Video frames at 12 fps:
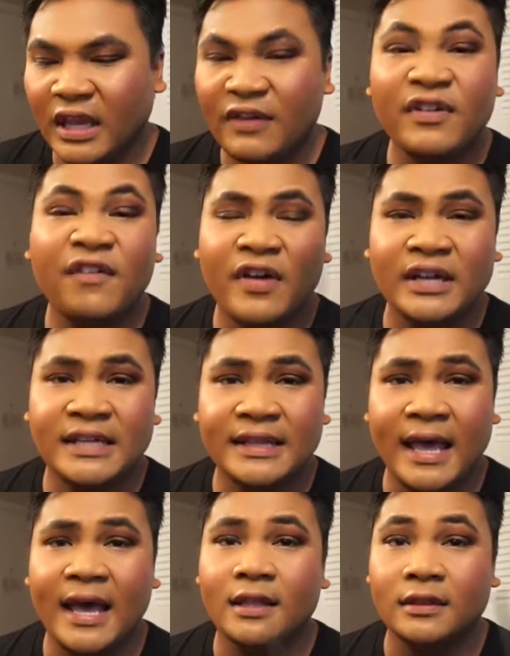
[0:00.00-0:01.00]
even if I did
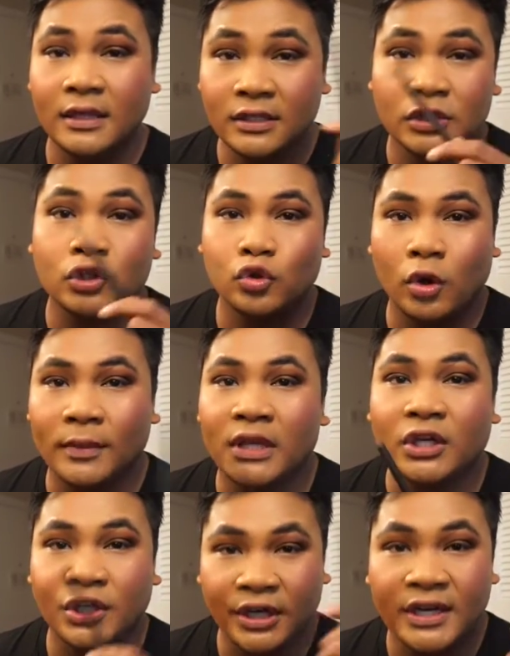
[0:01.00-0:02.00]
that, this is normally
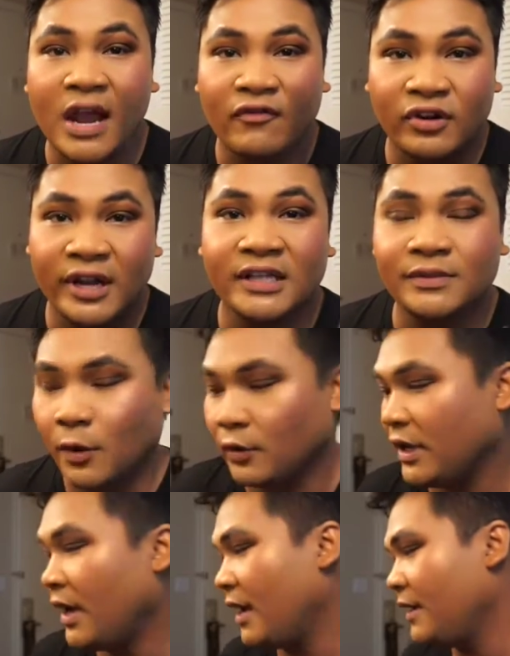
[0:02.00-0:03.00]
a good everyday
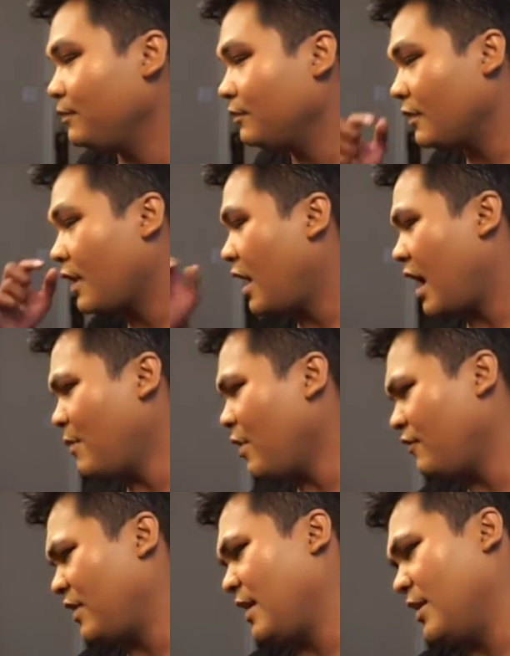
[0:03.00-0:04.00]
smoky eye. I'm
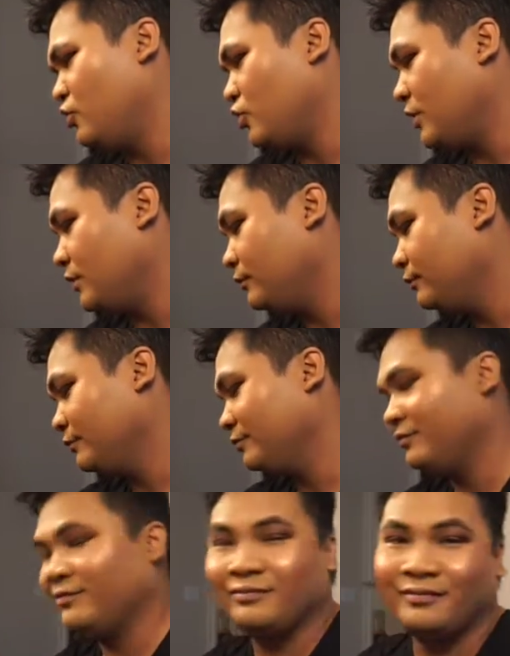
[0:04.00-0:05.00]
on vacation
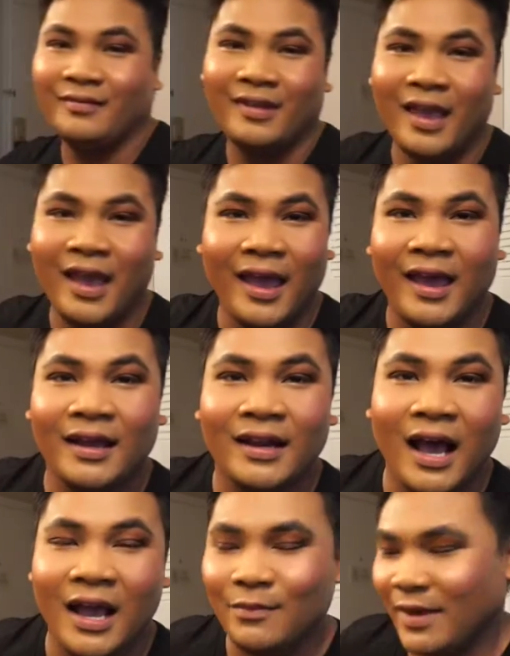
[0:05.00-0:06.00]
and
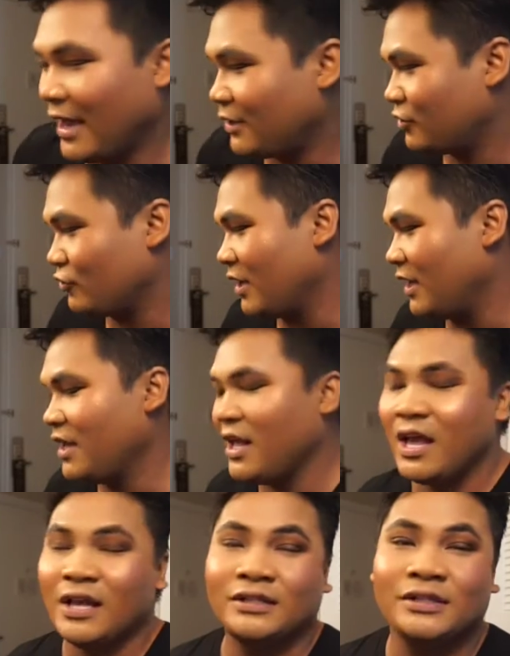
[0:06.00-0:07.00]
I'm extra,
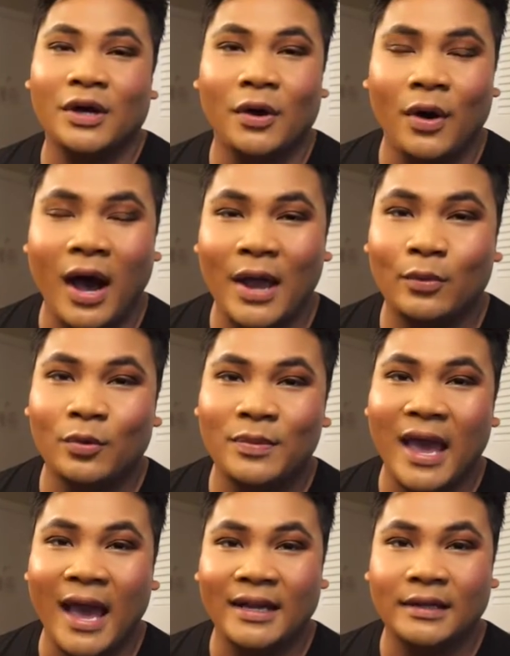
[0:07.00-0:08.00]
so I will
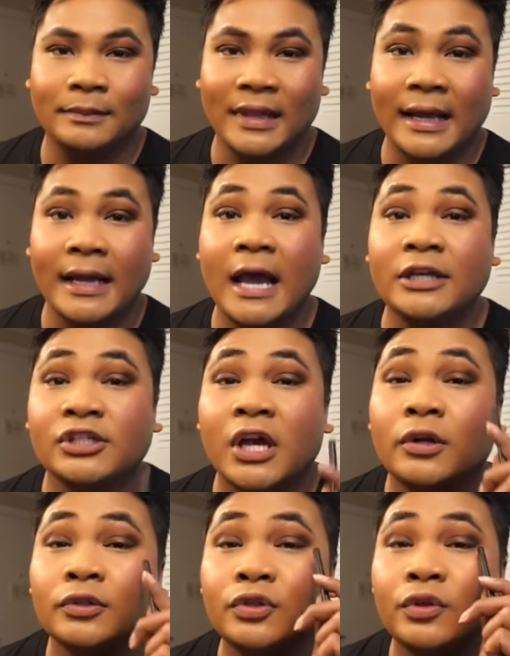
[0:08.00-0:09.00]
be adding black
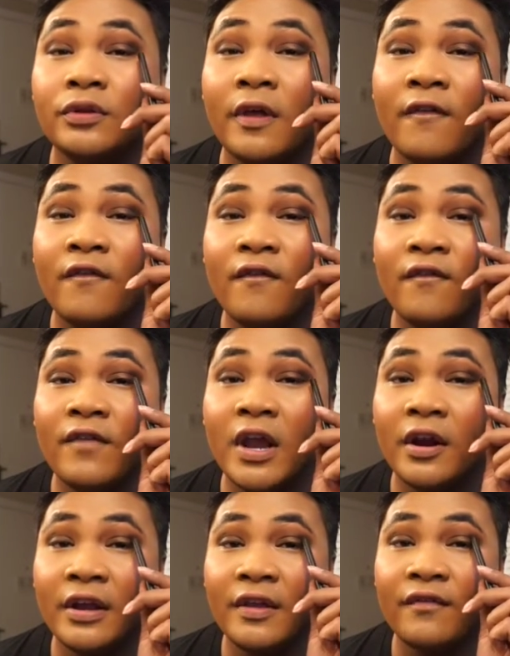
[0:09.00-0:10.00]
eyeshadow to the
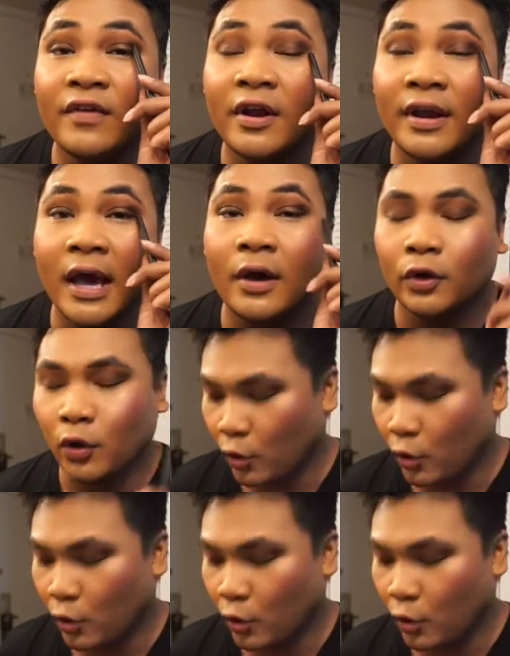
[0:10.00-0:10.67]
very, very outer